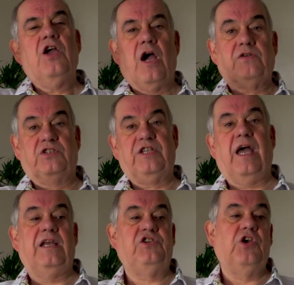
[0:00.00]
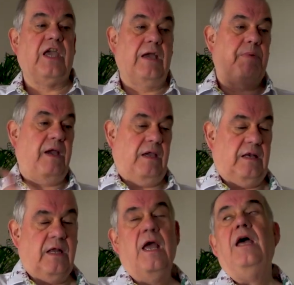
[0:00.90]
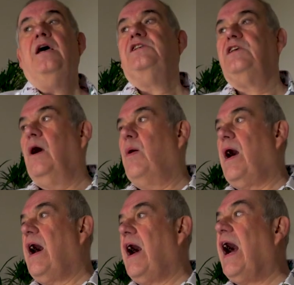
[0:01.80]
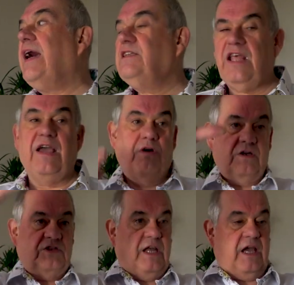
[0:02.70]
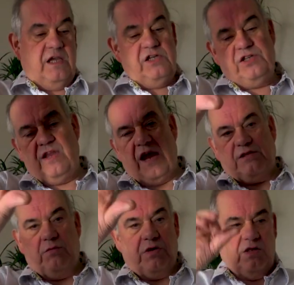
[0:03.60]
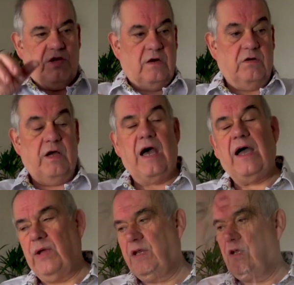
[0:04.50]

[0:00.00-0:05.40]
goes on stage, you get paid. So as they were on stage, Desmond and Delroy, I went